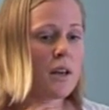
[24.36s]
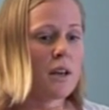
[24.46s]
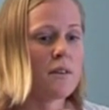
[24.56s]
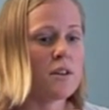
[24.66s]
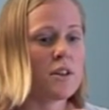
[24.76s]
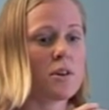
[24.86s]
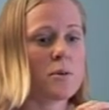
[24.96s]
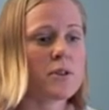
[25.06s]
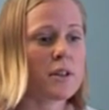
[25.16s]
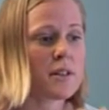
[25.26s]
And then you can
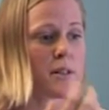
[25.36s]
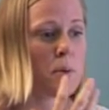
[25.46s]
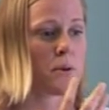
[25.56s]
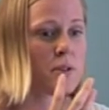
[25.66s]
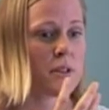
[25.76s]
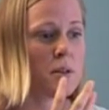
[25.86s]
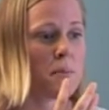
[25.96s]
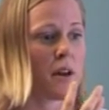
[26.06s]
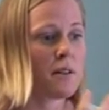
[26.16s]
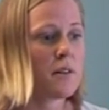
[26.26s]
also get spots in your
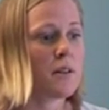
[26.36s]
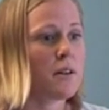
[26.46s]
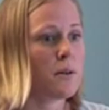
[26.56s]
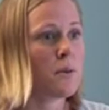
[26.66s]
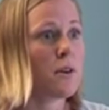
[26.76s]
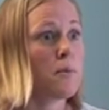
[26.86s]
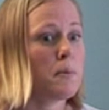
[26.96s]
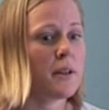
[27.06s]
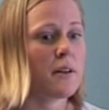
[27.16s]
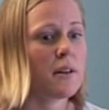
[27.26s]
mouth, and they're called
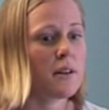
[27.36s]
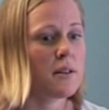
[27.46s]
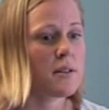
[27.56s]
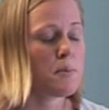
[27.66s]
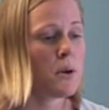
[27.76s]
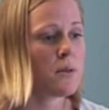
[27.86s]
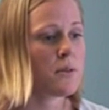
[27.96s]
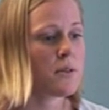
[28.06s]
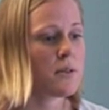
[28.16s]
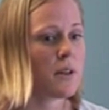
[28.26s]
Koplik
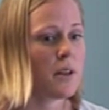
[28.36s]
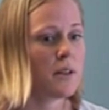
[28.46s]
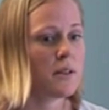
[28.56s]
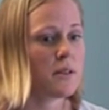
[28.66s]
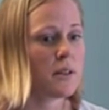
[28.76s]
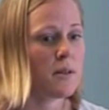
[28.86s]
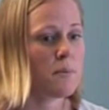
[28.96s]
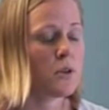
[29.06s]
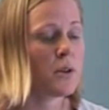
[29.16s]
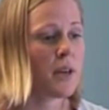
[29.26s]
spots, and
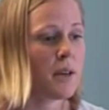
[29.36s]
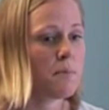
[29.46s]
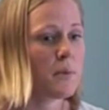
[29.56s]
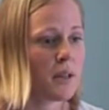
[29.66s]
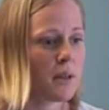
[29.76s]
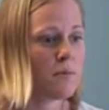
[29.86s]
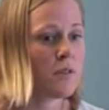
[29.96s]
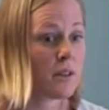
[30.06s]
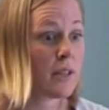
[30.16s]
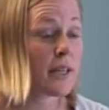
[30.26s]
you can become
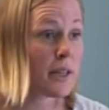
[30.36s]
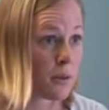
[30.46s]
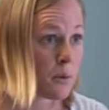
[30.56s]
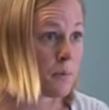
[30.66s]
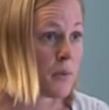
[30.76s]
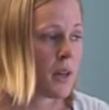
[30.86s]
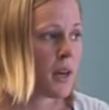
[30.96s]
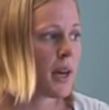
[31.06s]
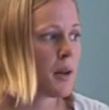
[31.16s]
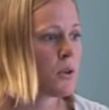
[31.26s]
very ill.
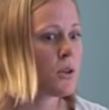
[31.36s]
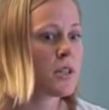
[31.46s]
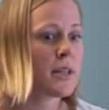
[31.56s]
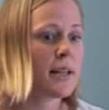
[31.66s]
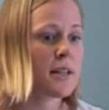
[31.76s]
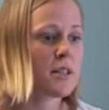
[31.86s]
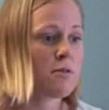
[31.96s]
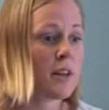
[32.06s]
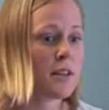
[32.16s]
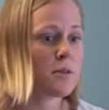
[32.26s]
Usually lasts
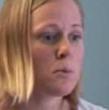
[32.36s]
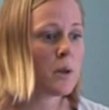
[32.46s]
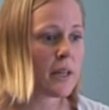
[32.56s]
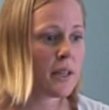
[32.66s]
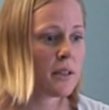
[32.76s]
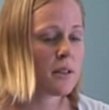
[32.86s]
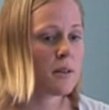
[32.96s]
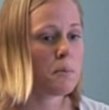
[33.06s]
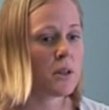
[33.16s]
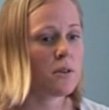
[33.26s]
around a week,
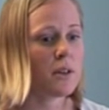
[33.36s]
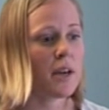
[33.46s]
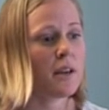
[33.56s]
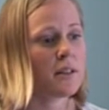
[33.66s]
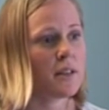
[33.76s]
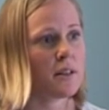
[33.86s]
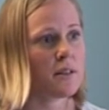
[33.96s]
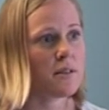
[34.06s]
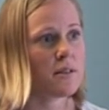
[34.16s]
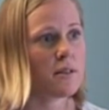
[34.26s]
but you can
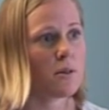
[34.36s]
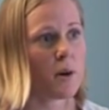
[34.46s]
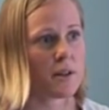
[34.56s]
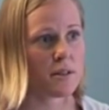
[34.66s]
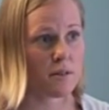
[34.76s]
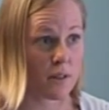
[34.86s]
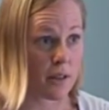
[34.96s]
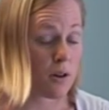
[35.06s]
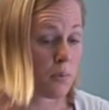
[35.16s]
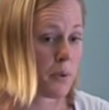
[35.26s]
get quite severe
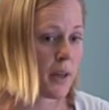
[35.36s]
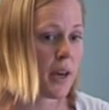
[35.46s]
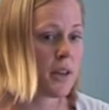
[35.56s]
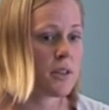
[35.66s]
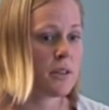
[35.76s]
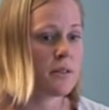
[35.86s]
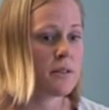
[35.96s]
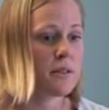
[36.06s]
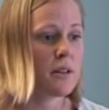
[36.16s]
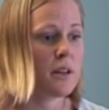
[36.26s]

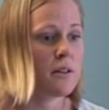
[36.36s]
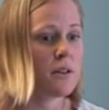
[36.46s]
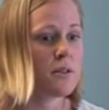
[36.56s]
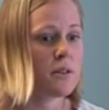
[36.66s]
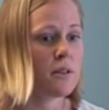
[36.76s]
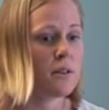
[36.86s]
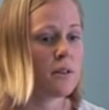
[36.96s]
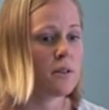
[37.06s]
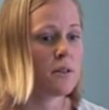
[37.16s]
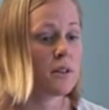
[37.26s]
complications, and those
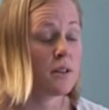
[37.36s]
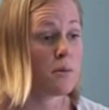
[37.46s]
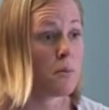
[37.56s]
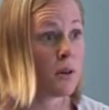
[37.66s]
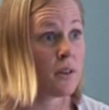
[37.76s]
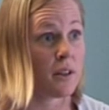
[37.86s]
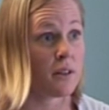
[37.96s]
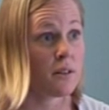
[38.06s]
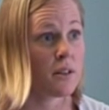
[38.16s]
include pneumonia,